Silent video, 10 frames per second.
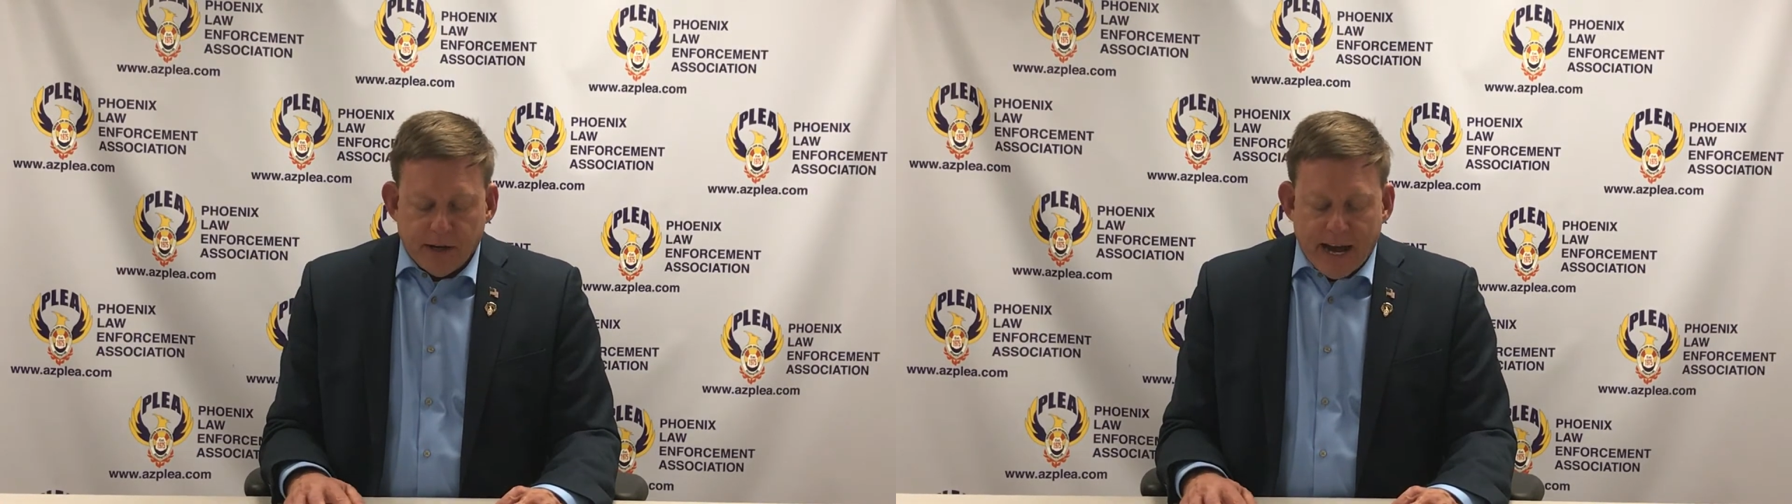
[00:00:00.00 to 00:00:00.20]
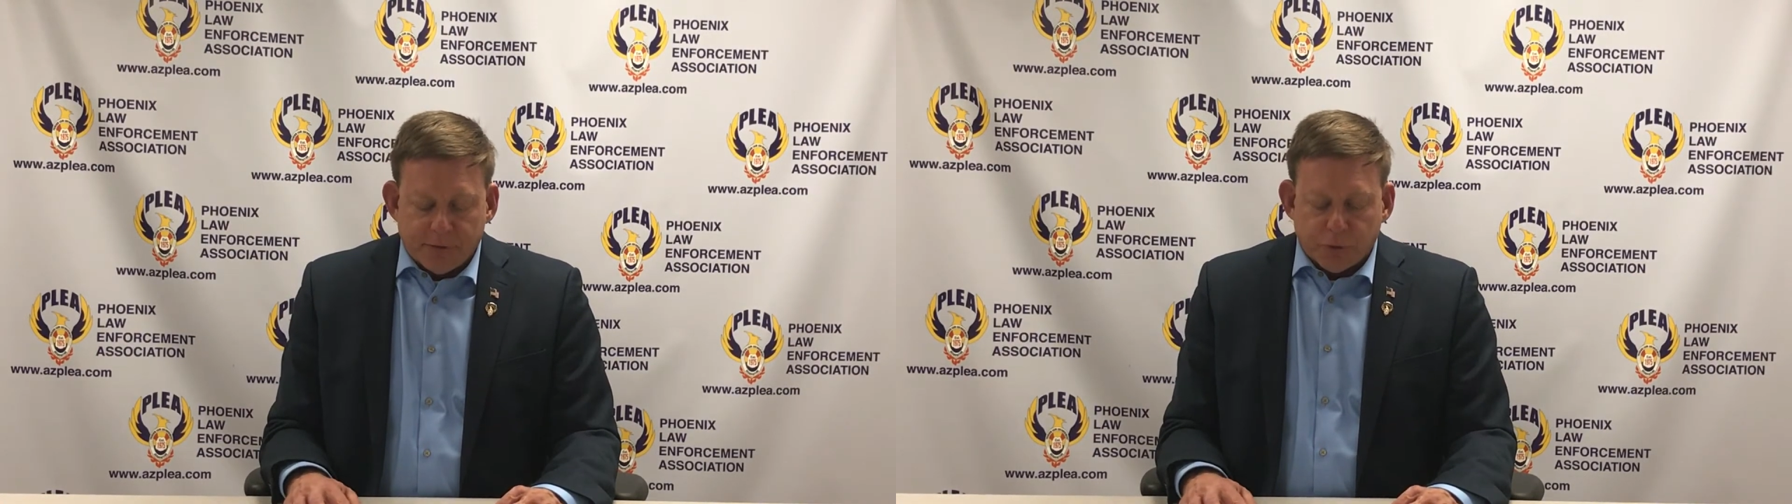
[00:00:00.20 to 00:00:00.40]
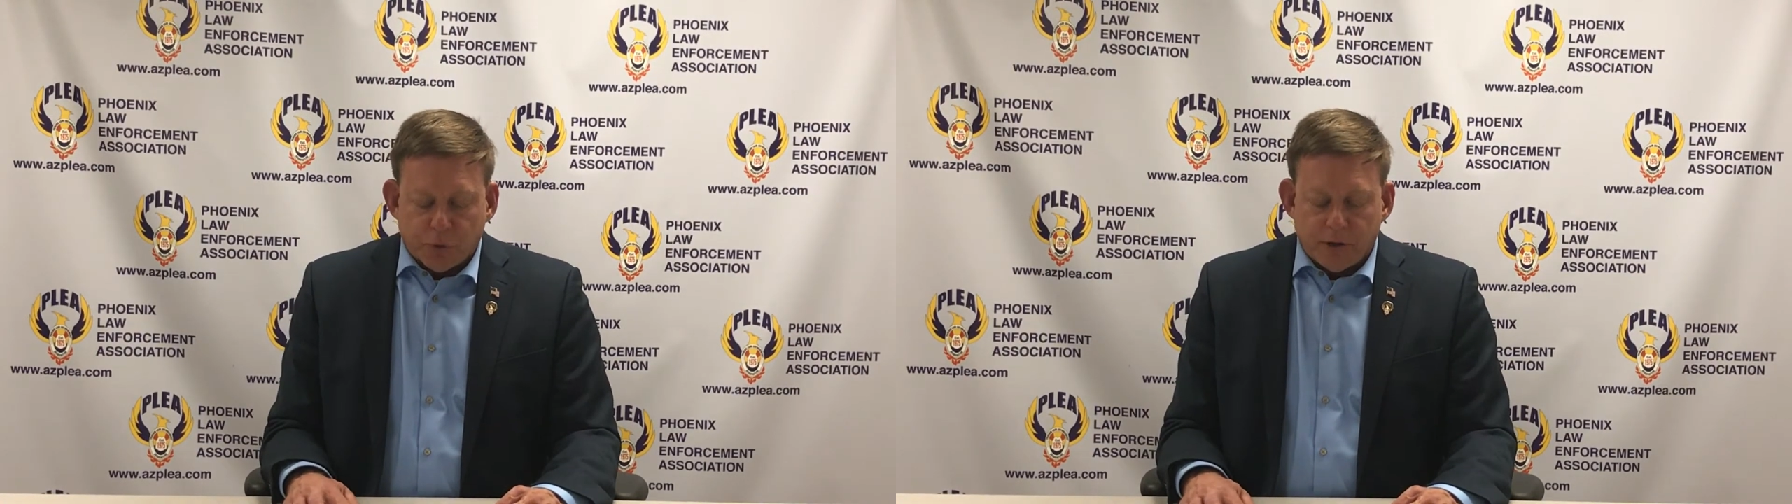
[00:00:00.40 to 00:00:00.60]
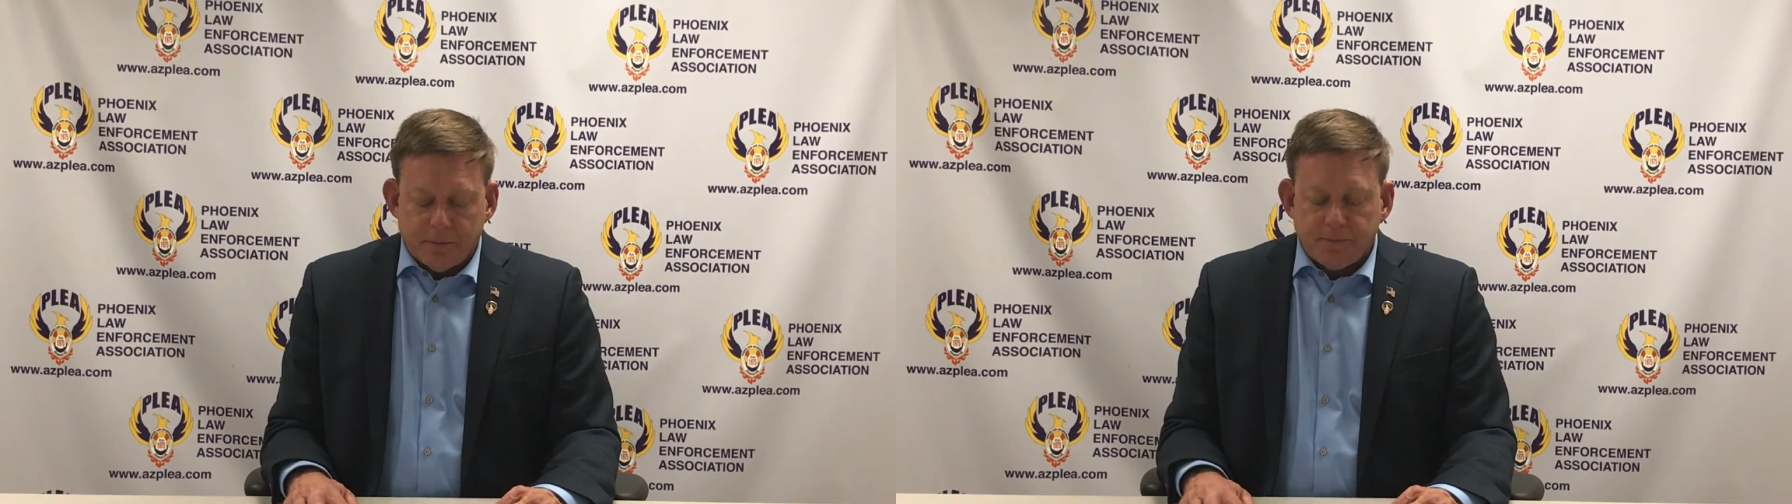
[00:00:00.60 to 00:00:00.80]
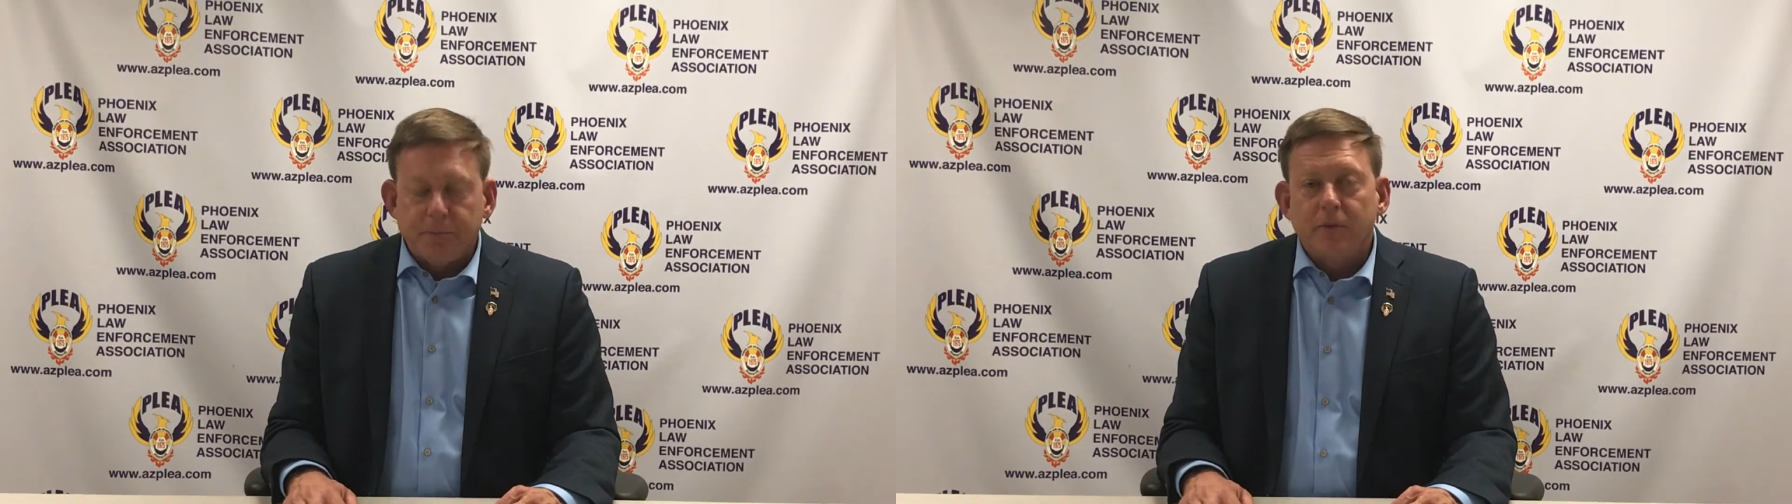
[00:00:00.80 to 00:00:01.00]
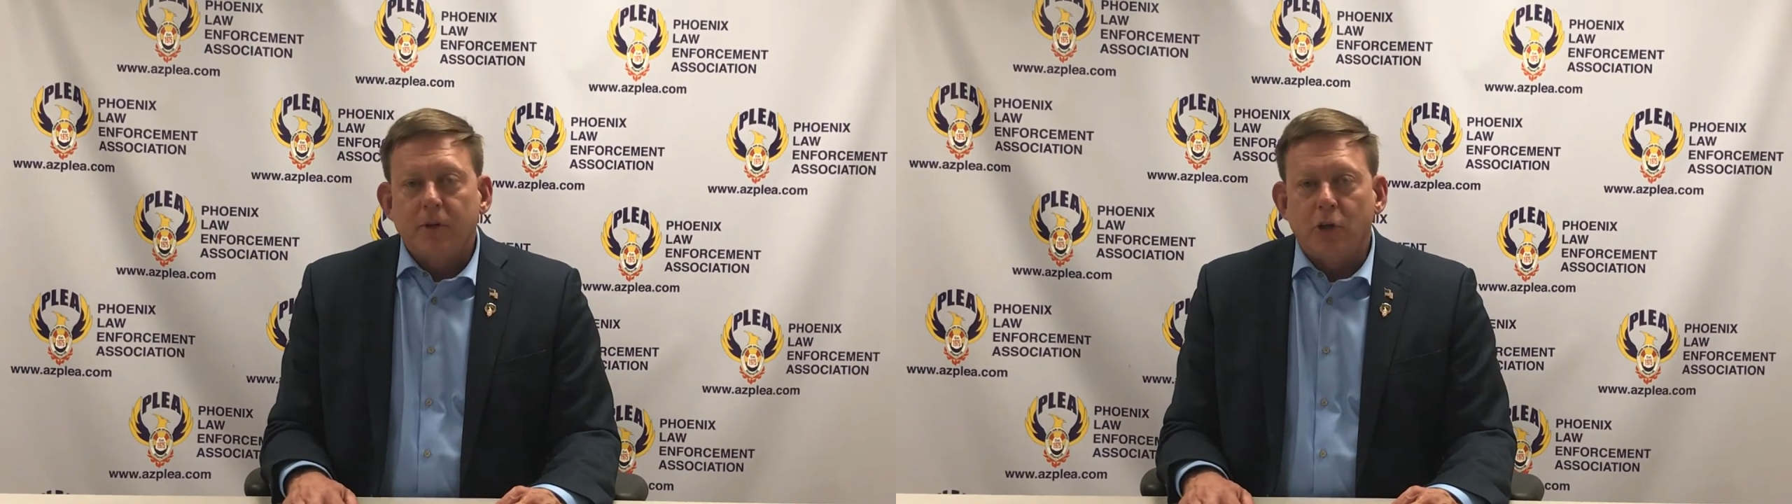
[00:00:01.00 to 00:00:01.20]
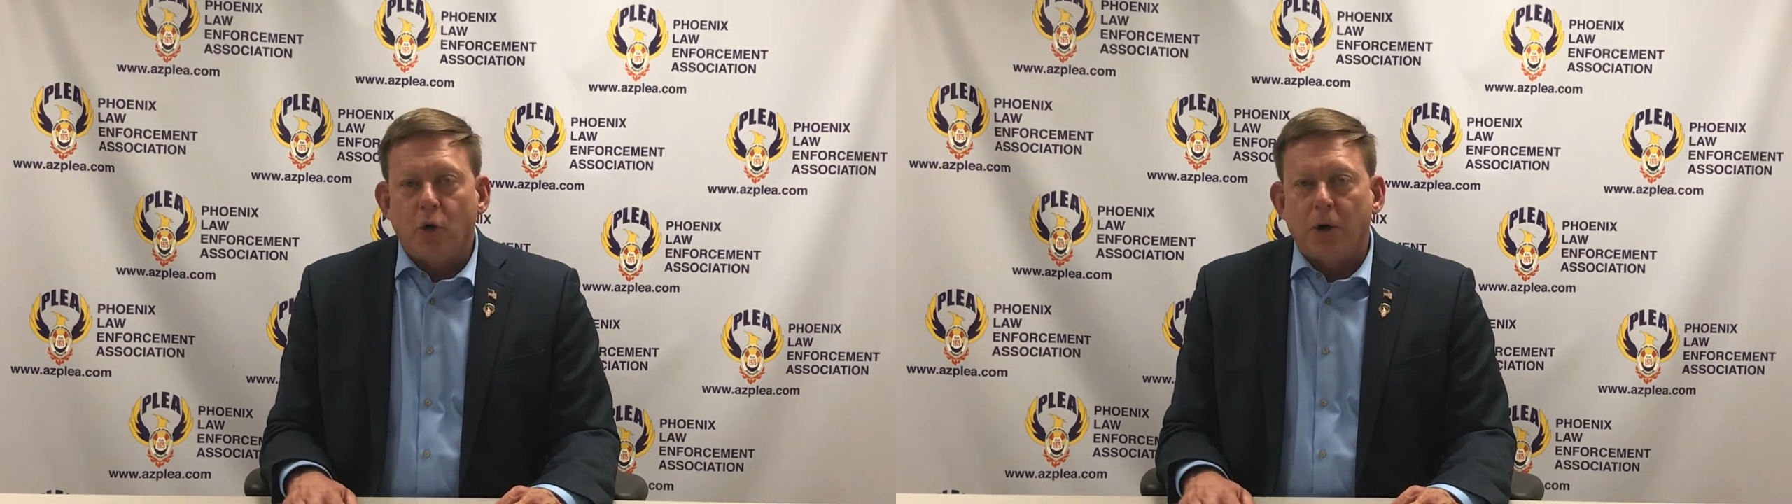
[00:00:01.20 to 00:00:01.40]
Afterward, you